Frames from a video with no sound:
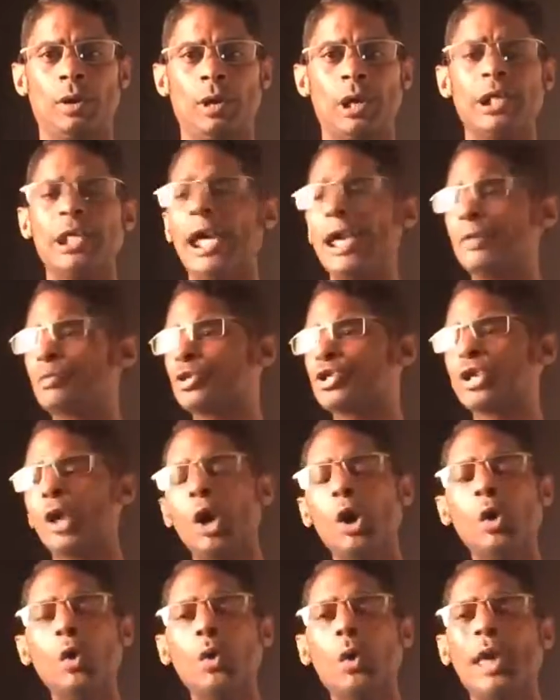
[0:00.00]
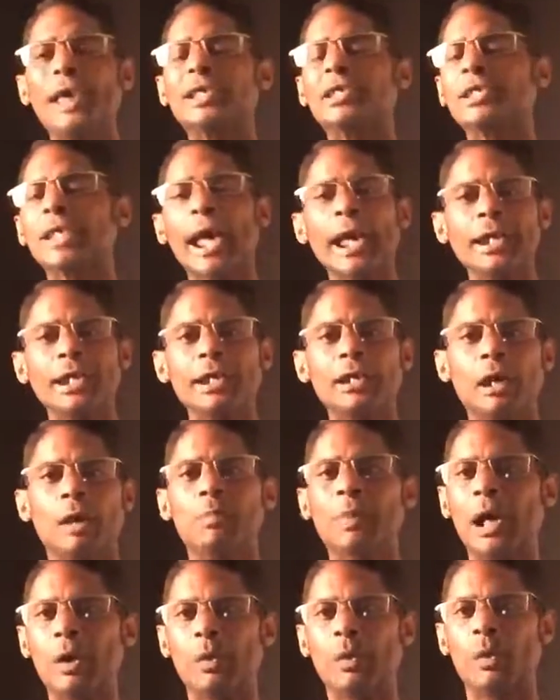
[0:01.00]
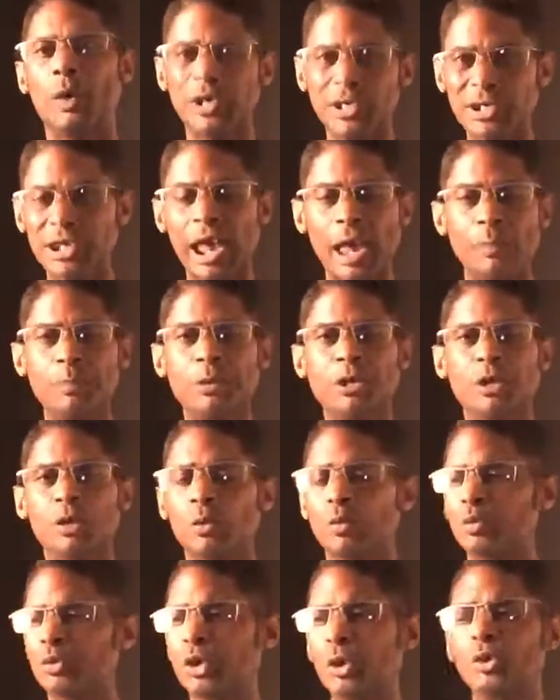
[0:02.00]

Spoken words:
And I am so excited about what is happening.